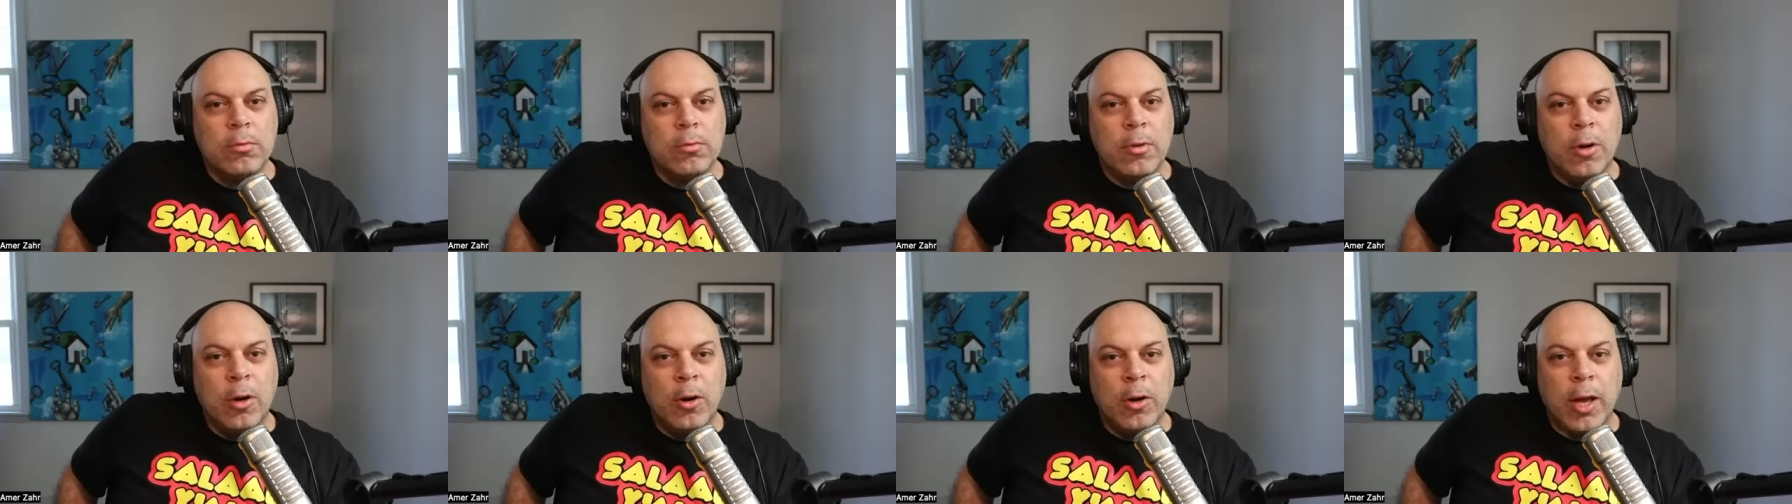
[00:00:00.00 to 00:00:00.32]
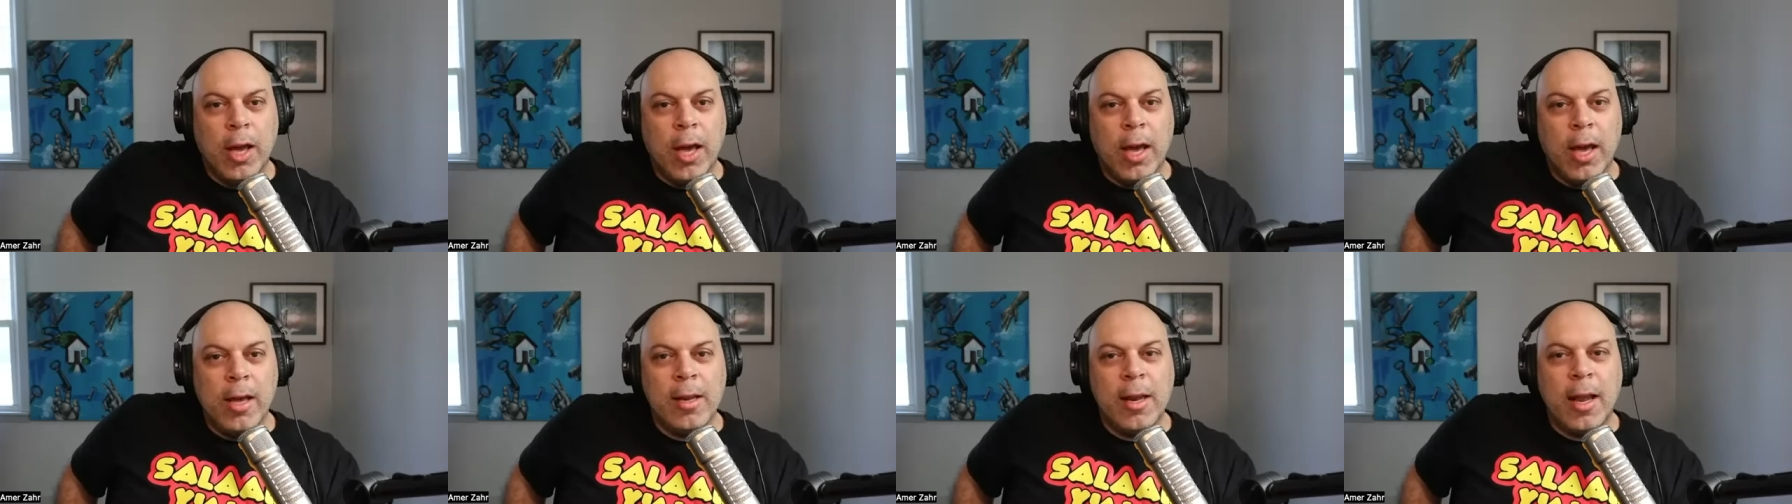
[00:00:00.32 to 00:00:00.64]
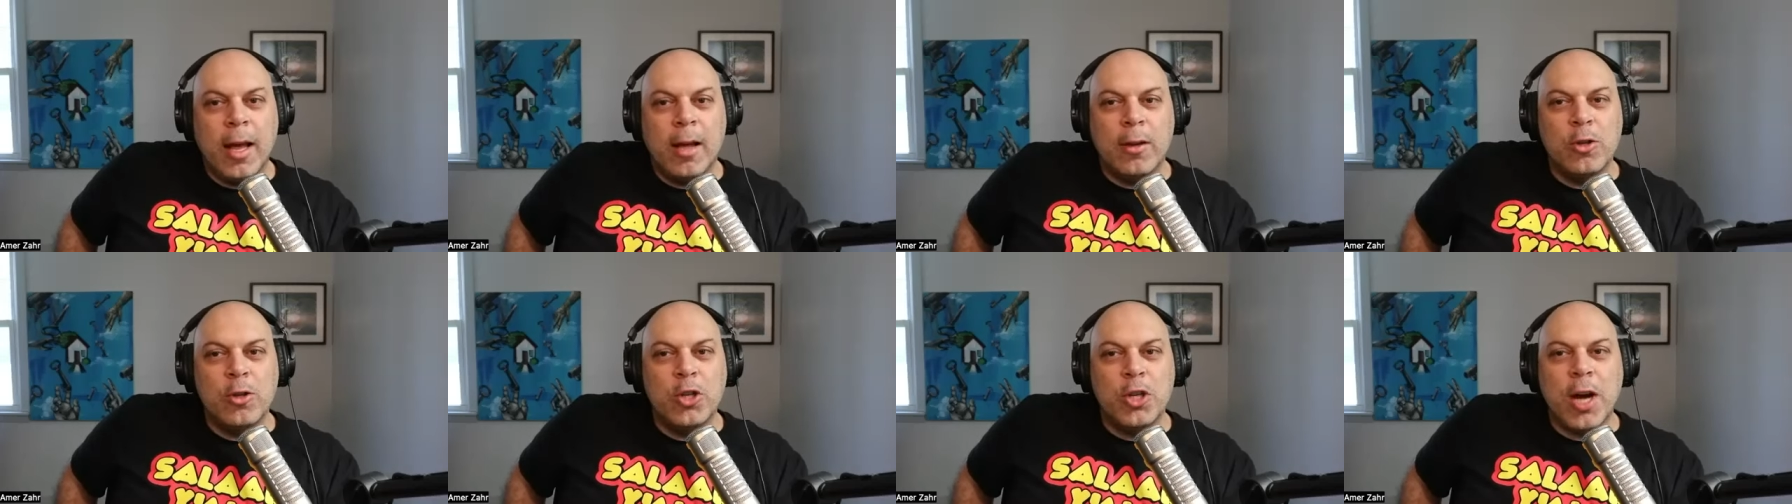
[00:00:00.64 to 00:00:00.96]
Okay.
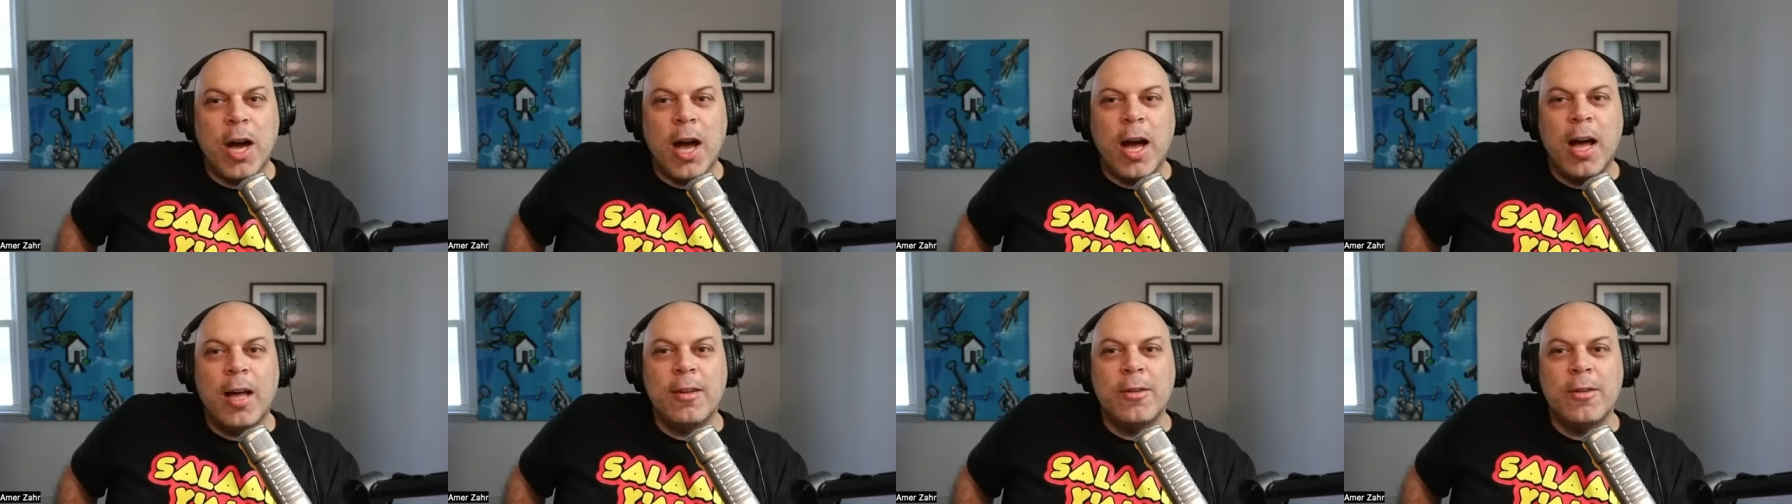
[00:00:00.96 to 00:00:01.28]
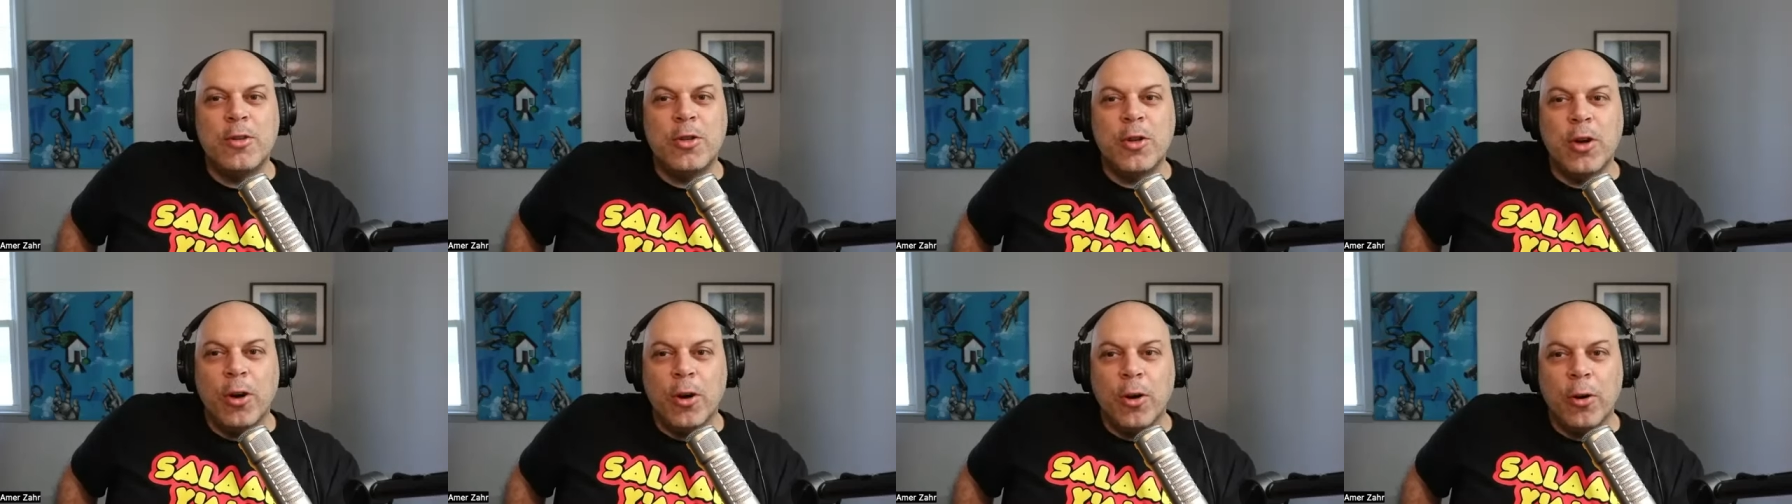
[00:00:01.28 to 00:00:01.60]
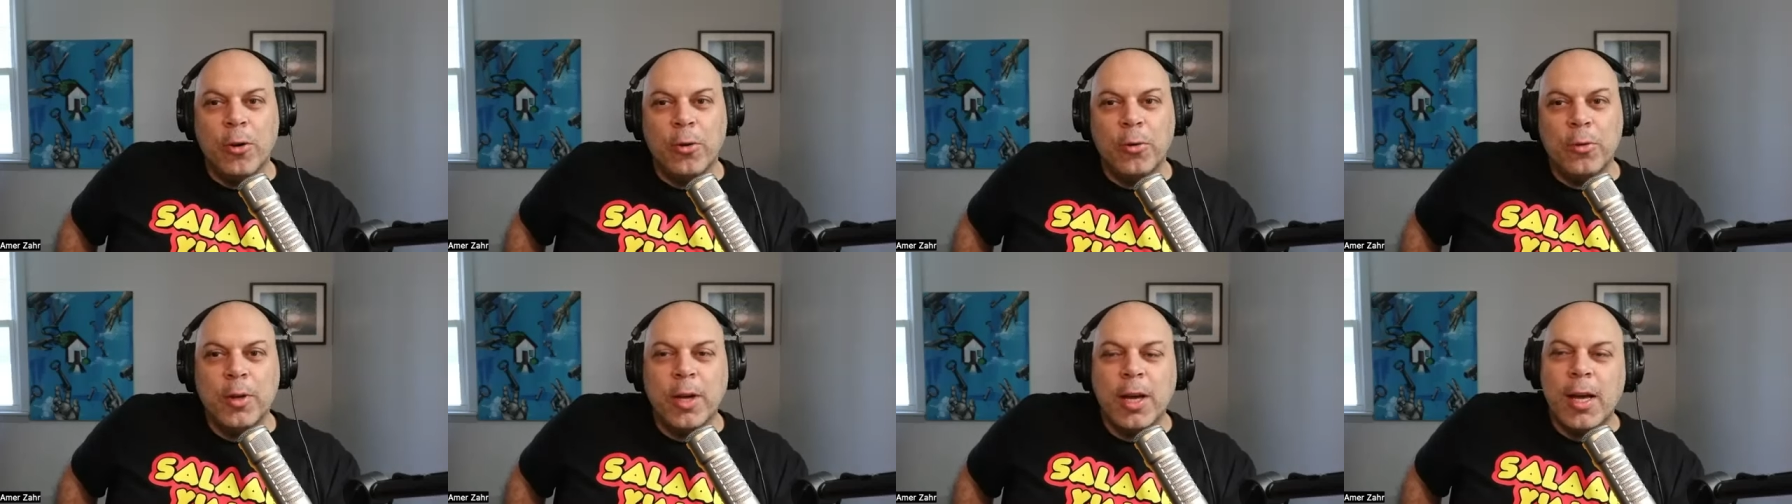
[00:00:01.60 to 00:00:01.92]
Now, John
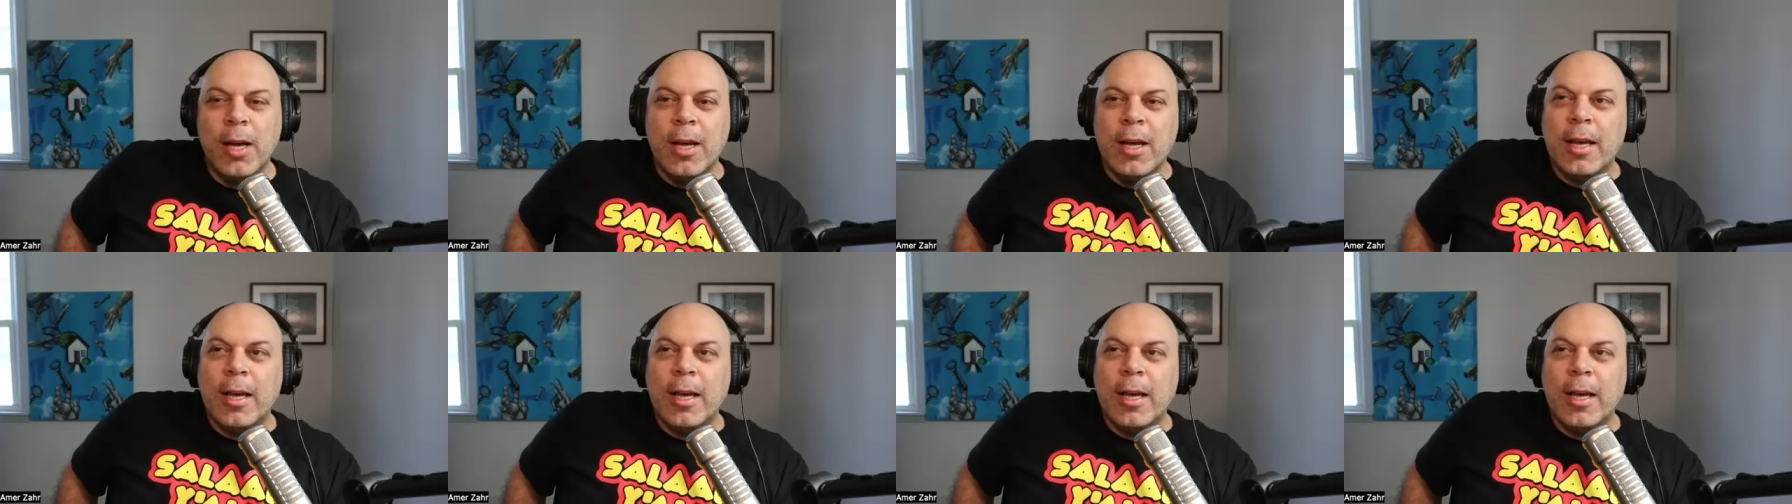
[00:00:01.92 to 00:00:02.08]
Doe